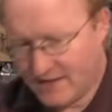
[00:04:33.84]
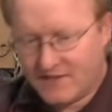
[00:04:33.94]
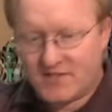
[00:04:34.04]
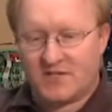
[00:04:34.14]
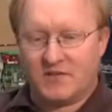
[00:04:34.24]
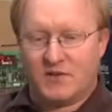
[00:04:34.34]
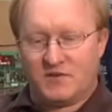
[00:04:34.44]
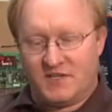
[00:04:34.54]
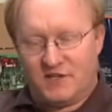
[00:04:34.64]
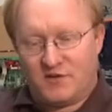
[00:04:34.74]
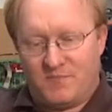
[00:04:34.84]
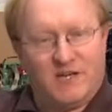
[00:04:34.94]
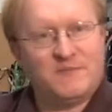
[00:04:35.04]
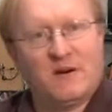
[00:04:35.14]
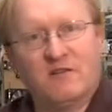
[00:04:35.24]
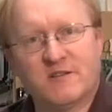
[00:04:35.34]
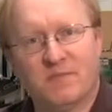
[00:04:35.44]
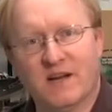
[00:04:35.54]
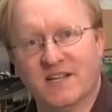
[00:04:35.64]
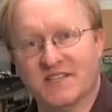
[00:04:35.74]
let's use the other bench power
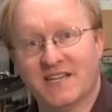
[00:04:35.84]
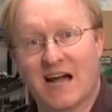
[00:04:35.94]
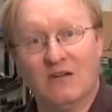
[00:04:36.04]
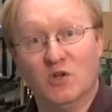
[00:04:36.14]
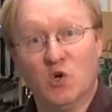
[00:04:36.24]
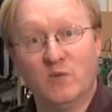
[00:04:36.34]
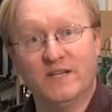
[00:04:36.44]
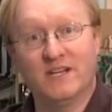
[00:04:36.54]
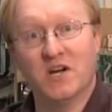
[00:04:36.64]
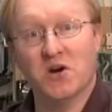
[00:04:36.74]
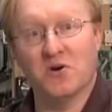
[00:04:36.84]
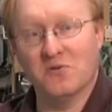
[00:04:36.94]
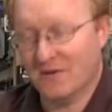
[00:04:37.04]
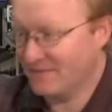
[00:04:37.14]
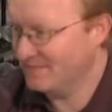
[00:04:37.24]
supply and see how low we can go.